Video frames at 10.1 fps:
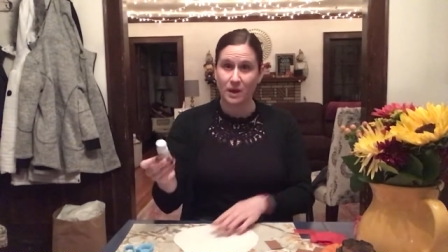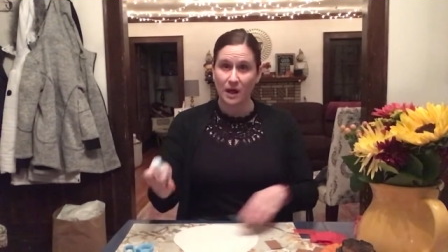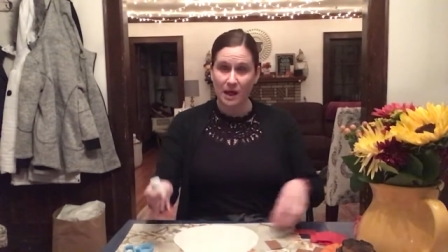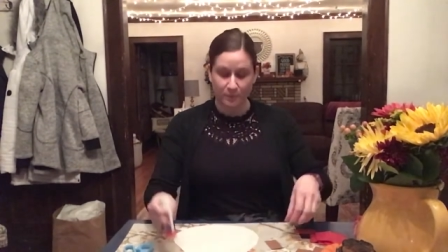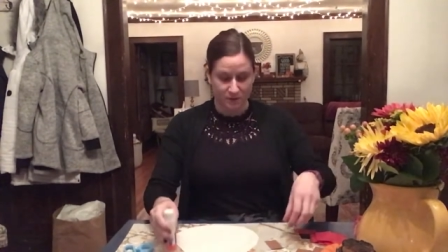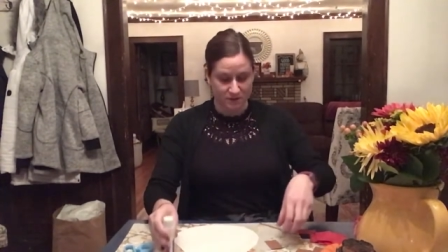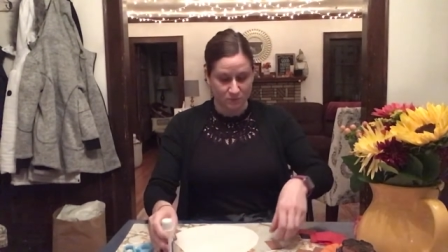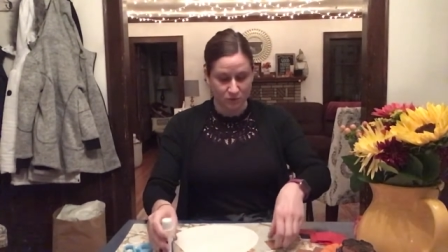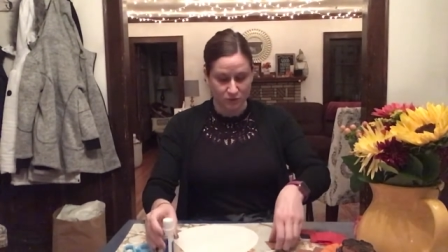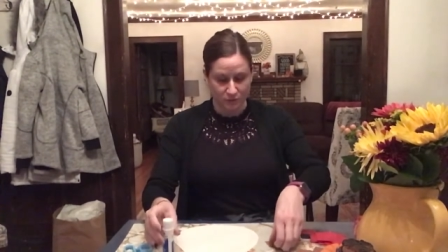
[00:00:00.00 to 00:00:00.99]
I put
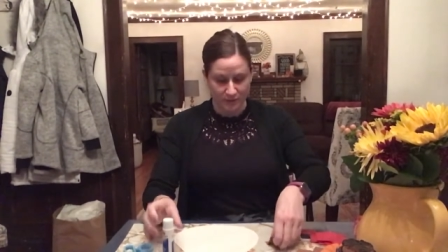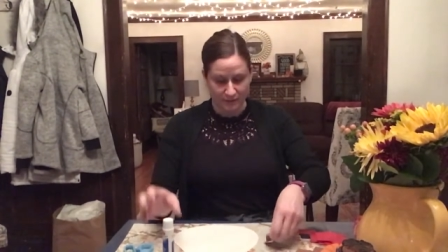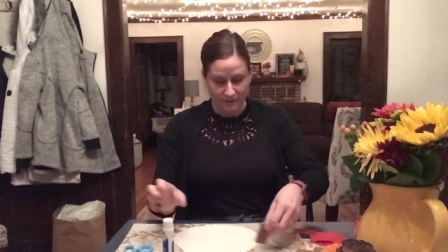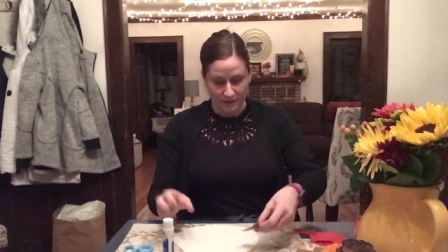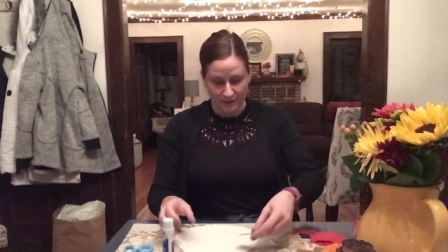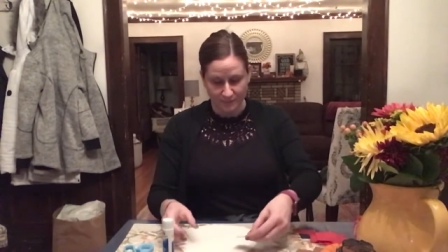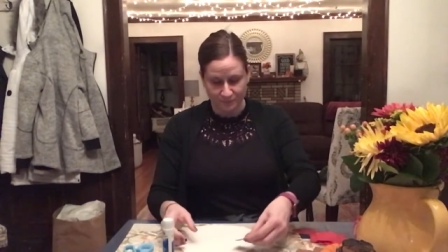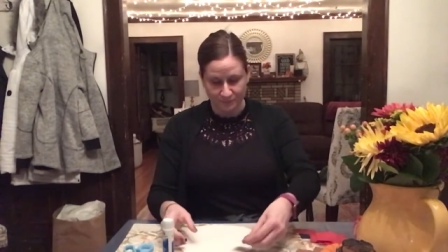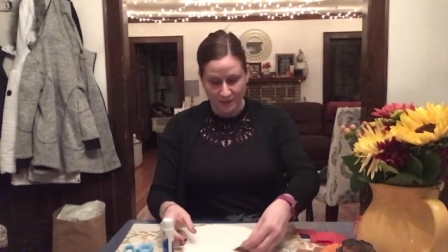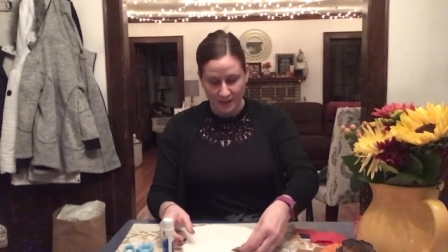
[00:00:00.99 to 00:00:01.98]
some glue down on it,
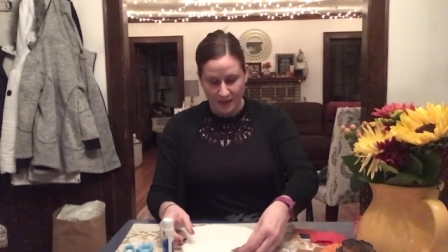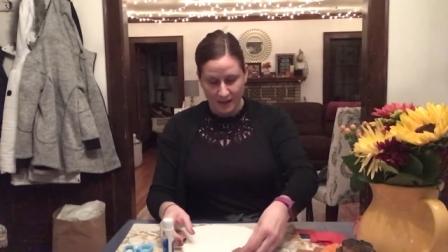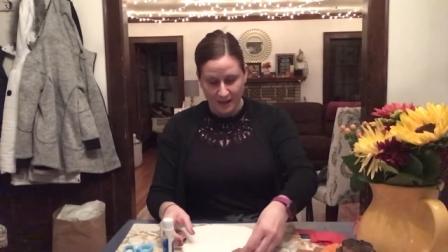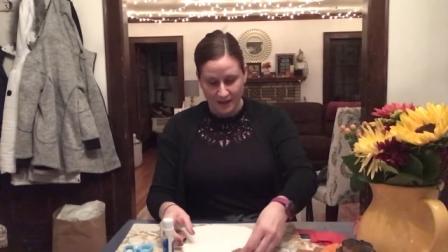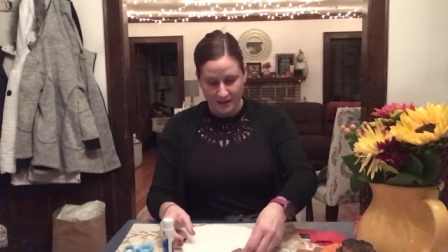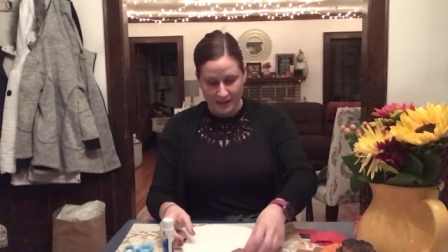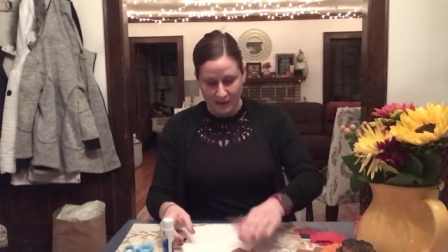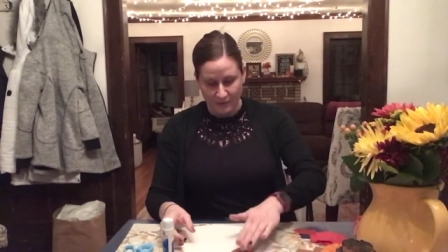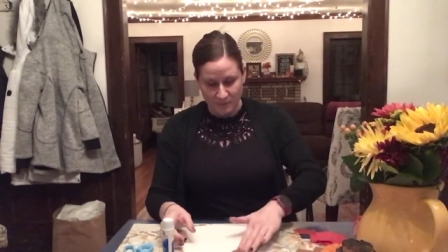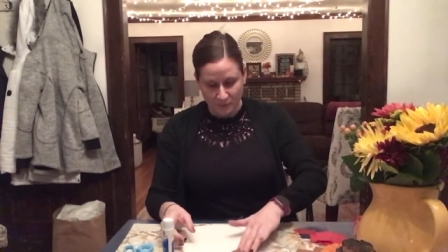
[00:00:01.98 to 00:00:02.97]
and now
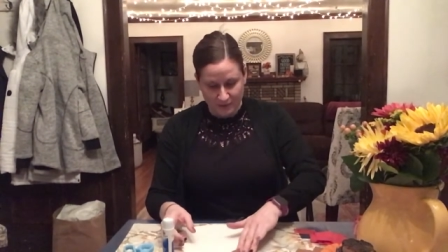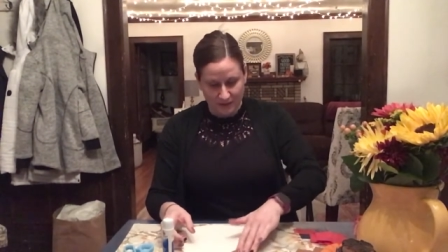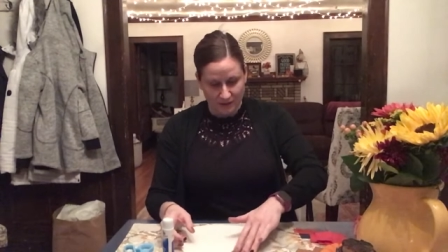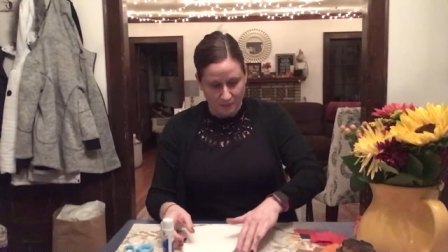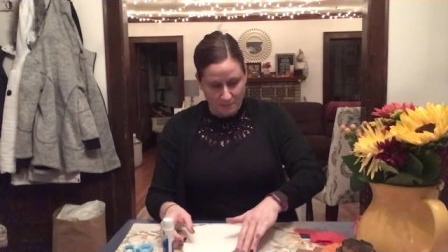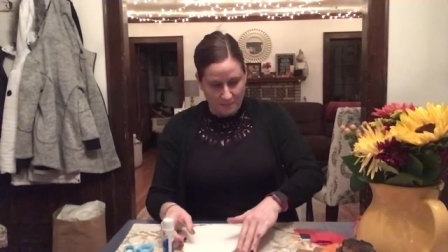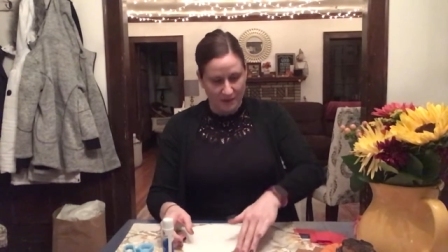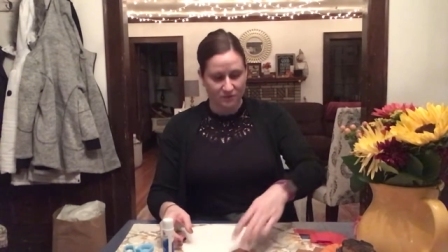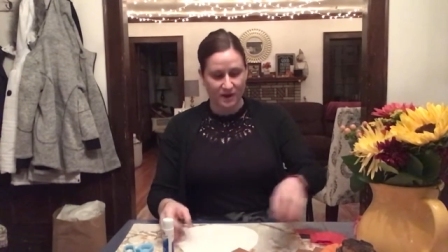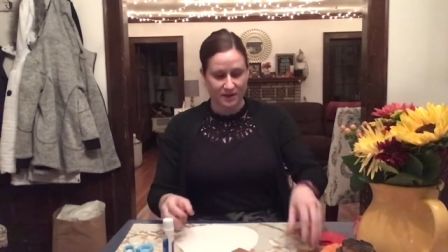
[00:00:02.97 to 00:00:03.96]
I'm putting my
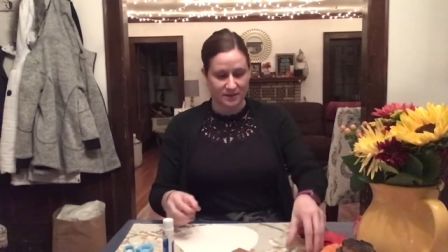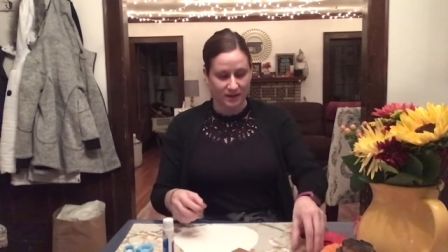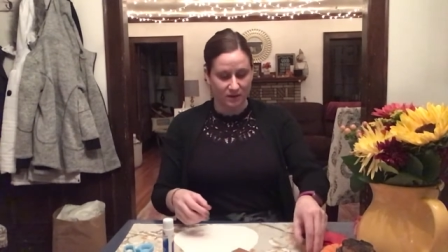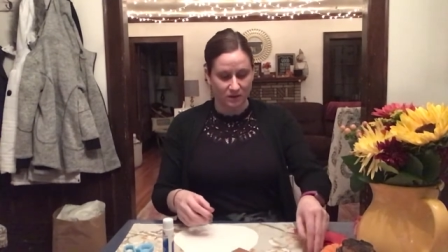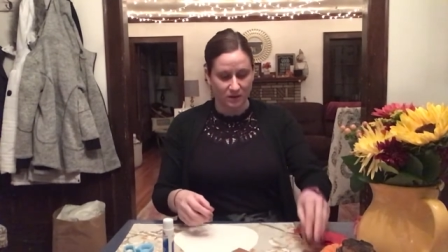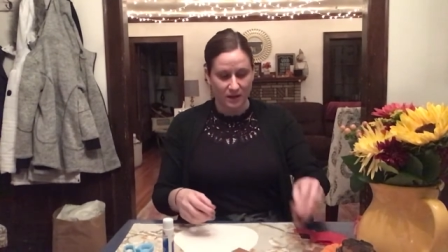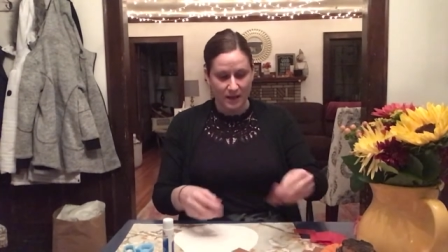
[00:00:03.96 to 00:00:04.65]
rectangle.